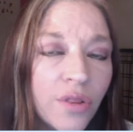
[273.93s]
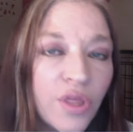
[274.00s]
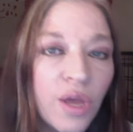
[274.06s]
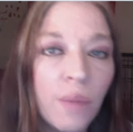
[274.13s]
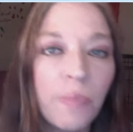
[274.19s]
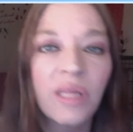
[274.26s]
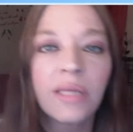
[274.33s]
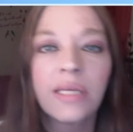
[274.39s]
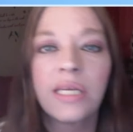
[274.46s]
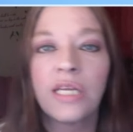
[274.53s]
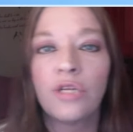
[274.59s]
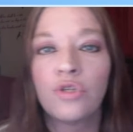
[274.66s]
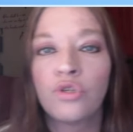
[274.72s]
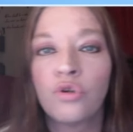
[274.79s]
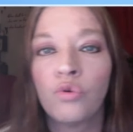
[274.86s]
the
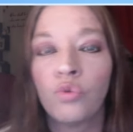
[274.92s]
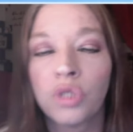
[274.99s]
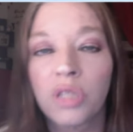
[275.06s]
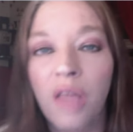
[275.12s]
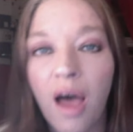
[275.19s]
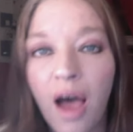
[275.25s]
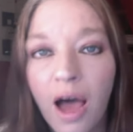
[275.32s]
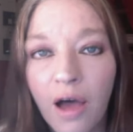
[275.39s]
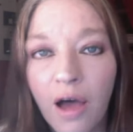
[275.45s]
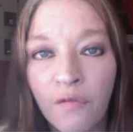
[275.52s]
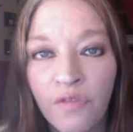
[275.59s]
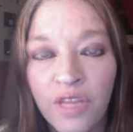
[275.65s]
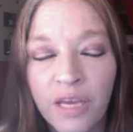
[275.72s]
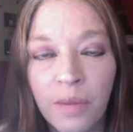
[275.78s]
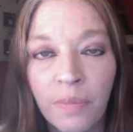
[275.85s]
ability to
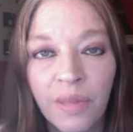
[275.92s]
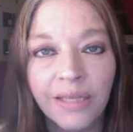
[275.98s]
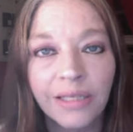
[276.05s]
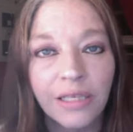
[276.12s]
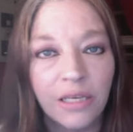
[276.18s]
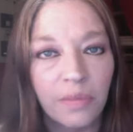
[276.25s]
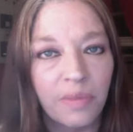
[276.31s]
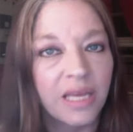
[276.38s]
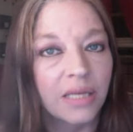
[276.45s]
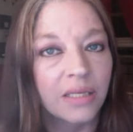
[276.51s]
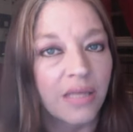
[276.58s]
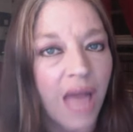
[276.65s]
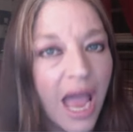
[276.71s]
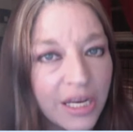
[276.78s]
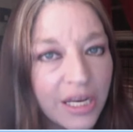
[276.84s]
love, the ability to be a
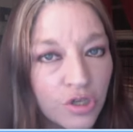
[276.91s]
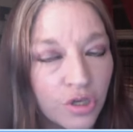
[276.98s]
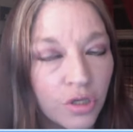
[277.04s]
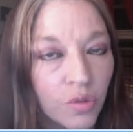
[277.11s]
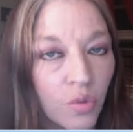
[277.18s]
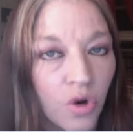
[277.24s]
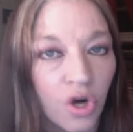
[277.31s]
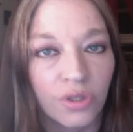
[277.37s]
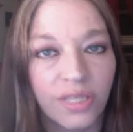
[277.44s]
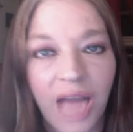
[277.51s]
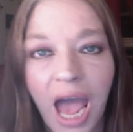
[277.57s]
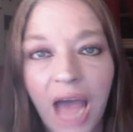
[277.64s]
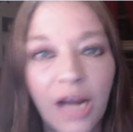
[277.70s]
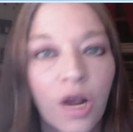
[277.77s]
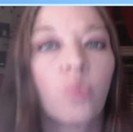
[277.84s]
light to the world,
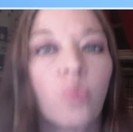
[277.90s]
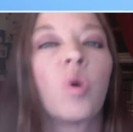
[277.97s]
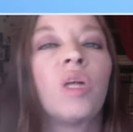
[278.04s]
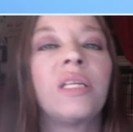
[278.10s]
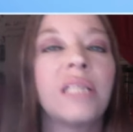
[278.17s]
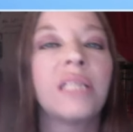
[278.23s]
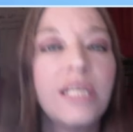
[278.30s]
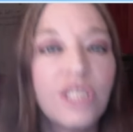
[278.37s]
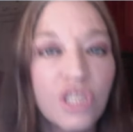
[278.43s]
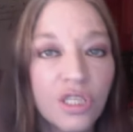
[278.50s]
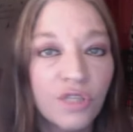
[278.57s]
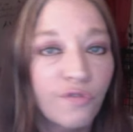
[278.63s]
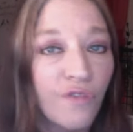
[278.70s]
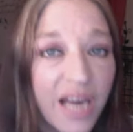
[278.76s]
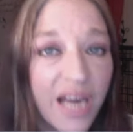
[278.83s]
not a
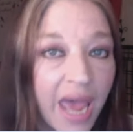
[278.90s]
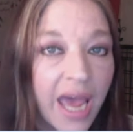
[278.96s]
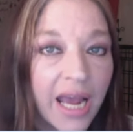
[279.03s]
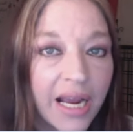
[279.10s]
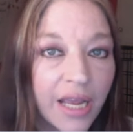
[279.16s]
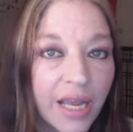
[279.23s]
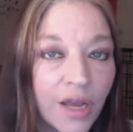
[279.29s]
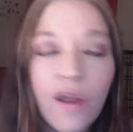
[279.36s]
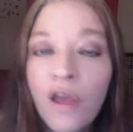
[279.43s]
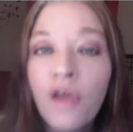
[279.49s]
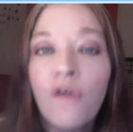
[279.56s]
religious fanatic